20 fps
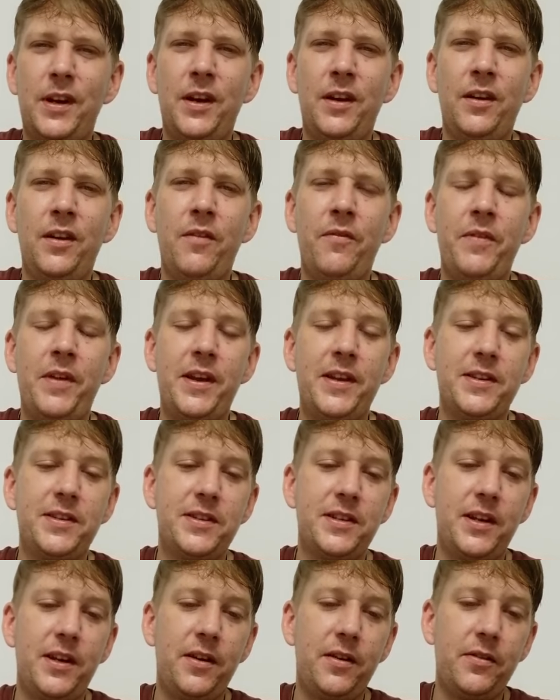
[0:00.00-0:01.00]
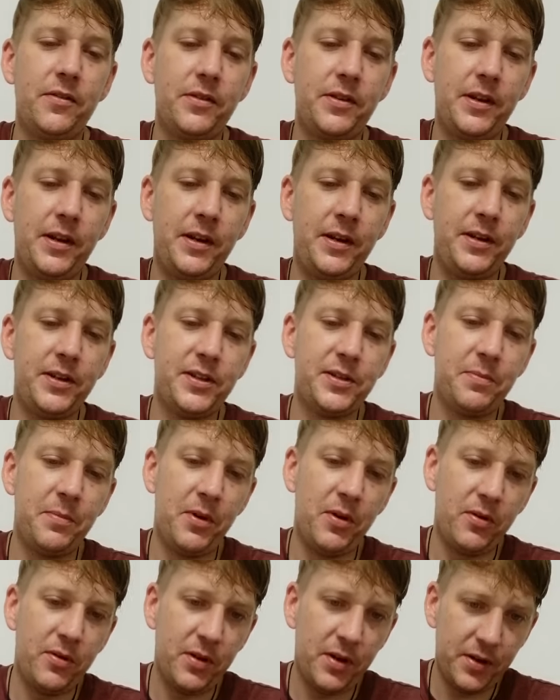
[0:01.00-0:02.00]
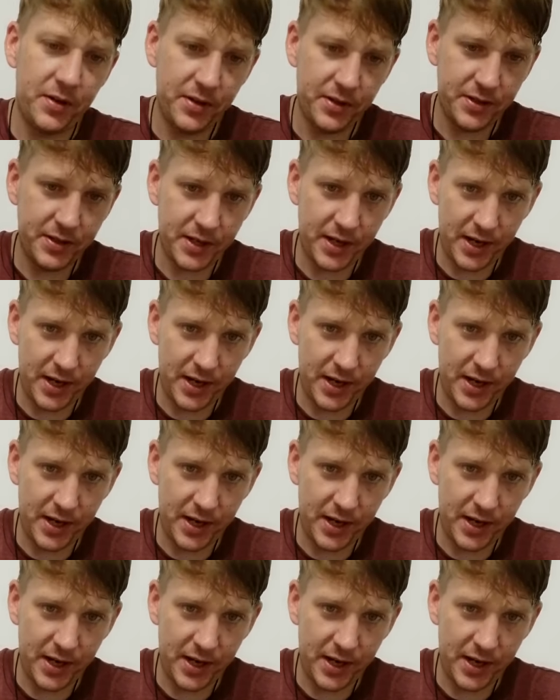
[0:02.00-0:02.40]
I love that sound. Any smoke on the